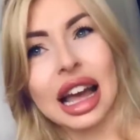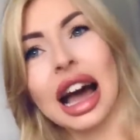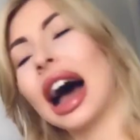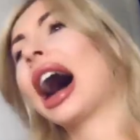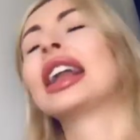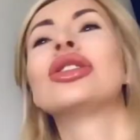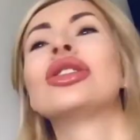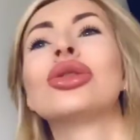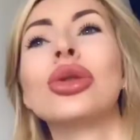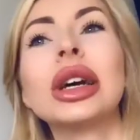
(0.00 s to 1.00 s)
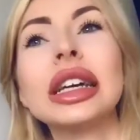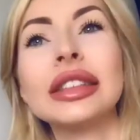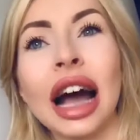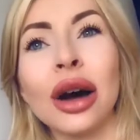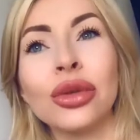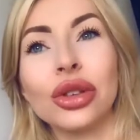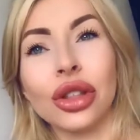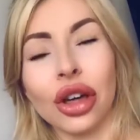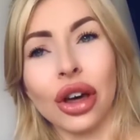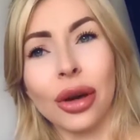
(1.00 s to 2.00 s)
and talking down to
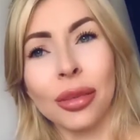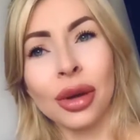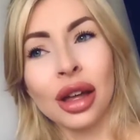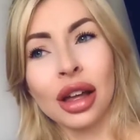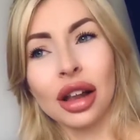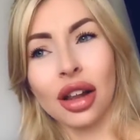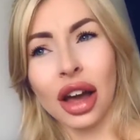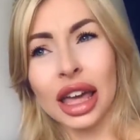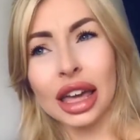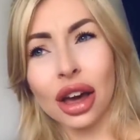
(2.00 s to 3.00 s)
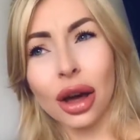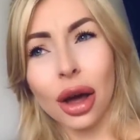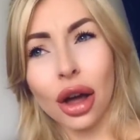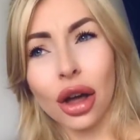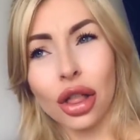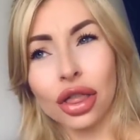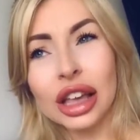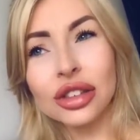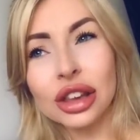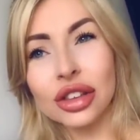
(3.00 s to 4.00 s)
them. Like,
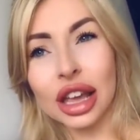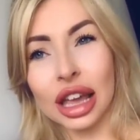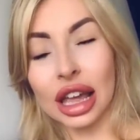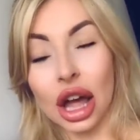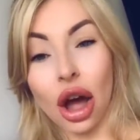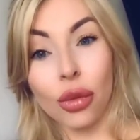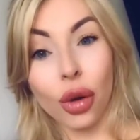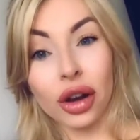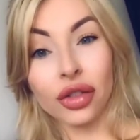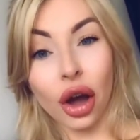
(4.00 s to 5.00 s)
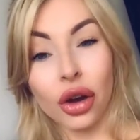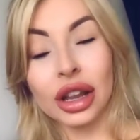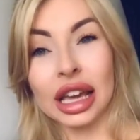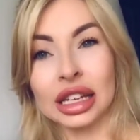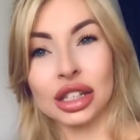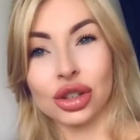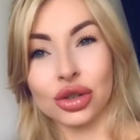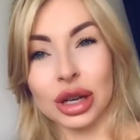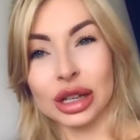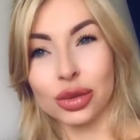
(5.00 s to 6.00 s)
this is the one of the only
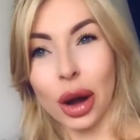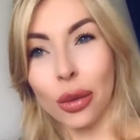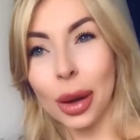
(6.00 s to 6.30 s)
industries where women